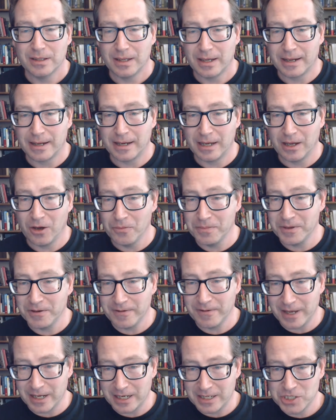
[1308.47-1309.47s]
I hope you
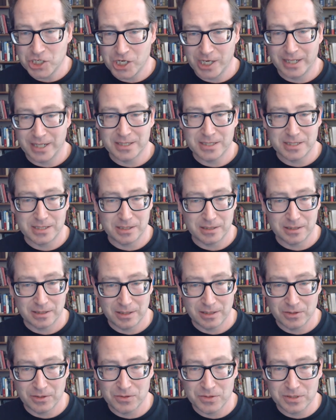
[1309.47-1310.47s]
had a chance to
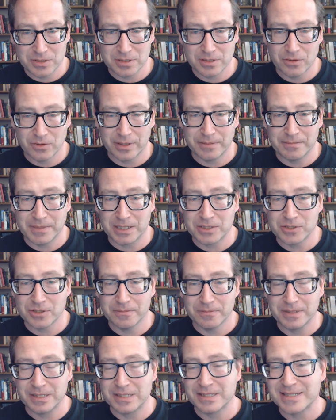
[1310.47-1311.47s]
use
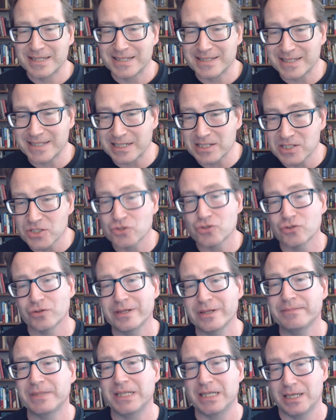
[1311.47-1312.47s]
CoinMetro because it's
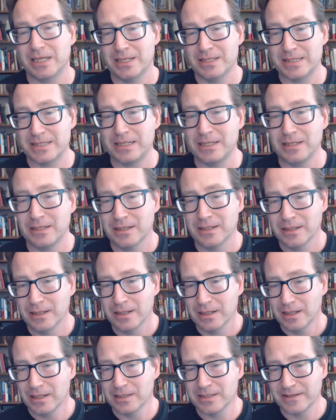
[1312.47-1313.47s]
extremely easy.
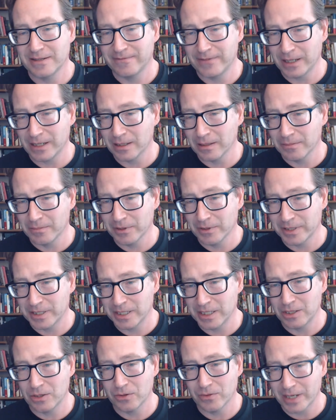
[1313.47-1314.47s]
It's available in
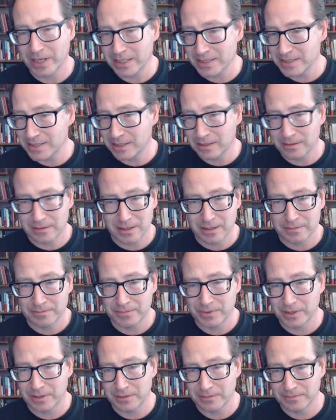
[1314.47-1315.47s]
the US and
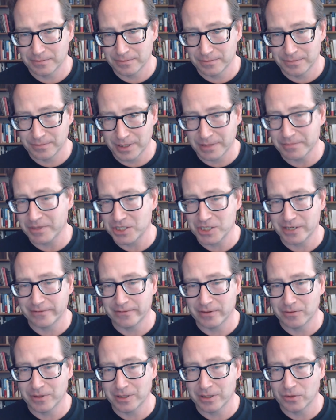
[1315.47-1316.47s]
pretty much
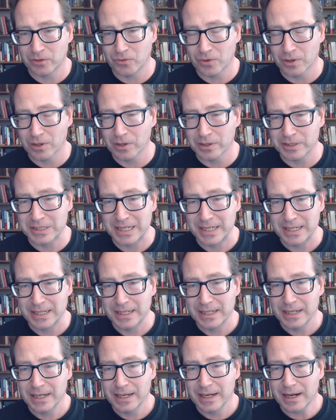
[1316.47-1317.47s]
everywhere in the world.
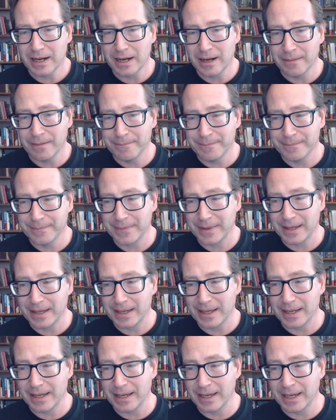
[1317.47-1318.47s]
And
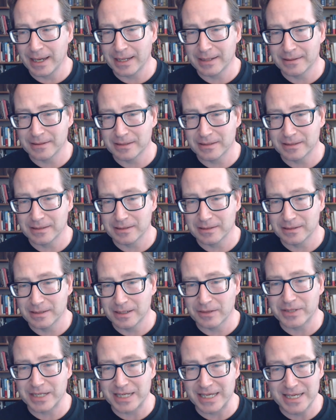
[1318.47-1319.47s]

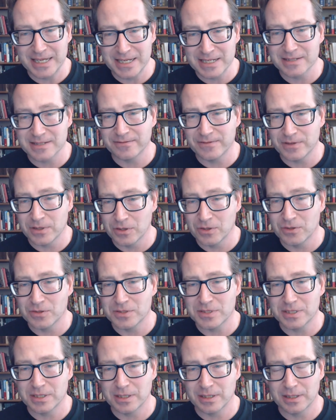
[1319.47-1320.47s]
the ease of
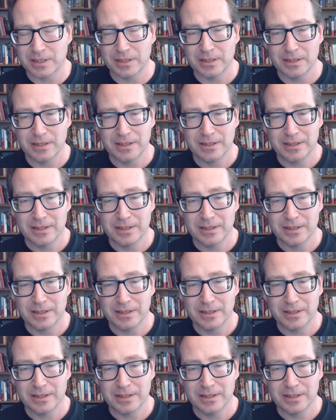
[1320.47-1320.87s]
use, the